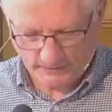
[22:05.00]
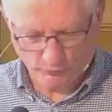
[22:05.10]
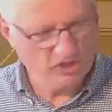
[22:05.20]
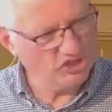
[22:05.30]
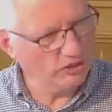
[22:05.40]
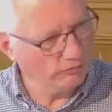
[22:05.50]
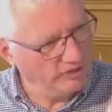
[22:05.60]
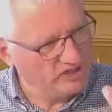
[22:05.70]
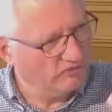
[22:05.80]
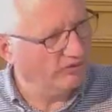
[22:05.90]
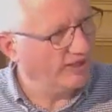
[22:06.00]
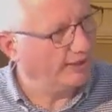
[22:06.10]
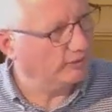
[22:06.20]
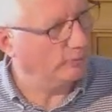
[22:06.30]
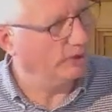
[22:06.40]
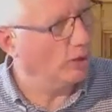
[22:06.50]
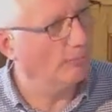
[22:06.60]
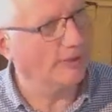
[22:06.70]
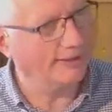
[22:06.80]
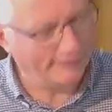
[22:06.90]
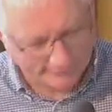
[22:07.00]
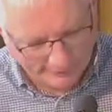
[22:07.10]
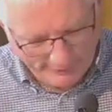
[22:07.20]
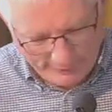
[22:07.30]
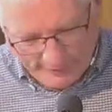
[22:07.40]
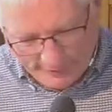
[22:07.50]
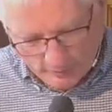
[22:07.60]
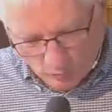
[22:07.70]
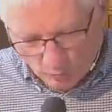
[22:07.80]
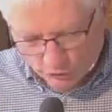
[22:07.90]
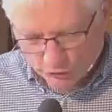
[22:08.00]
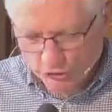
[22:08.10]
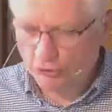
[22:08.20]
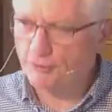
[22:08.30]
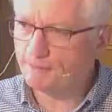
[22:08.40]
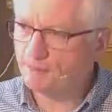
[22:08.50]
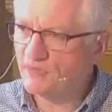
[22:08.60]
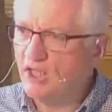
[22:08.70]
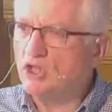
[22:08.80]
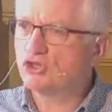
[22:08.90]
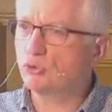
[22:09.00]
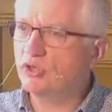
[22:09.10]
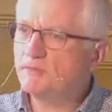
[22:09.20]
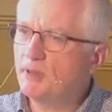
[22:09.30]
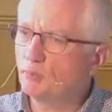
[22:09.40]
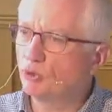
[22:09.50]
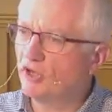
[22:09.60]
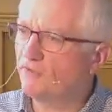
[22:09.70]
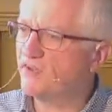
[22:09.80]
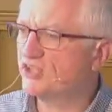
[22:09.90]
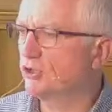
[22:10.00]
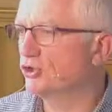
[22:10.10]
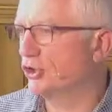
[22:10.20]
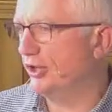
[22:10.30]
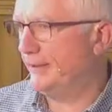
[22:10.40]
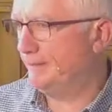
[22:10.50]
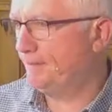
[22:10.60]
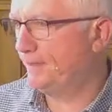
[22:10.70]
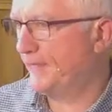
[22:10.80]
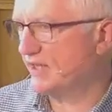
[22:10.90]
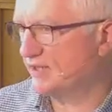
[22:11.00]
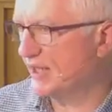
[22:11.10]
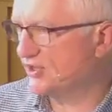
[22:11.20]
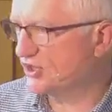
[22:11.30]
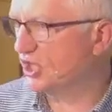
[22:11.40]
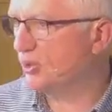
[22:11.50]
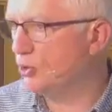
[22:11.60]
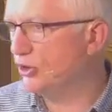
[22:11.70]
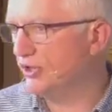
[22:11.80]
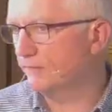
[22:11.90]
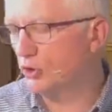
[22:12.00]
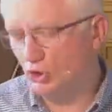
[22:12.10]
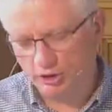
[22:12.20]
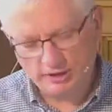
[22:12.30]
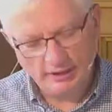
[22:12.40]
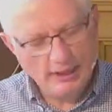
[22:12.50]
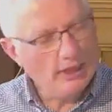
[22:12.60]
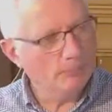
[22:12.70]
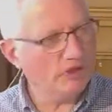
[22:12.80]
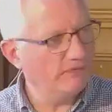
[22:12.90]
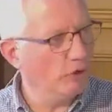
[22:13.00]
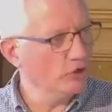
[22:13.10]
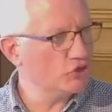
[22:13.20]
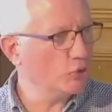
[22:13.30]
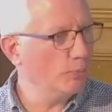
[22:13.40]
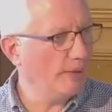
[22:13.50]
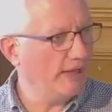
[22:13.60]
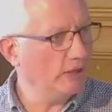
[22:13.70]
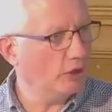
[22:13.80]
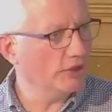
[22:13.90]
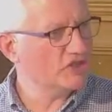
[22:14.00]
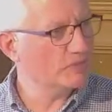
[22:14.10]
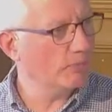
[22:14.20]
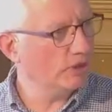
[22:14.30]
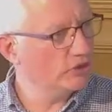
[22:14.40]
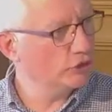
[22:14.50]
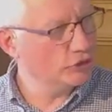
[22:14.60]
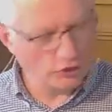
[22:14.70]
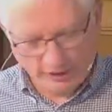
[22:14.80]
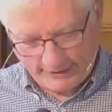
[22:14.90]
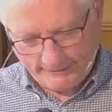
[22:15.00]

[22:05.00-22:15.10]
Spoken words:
The reason for that will become clear in a moment or two. So these people were on a physical journey as the community of God, but they've also been on a spiritual journey.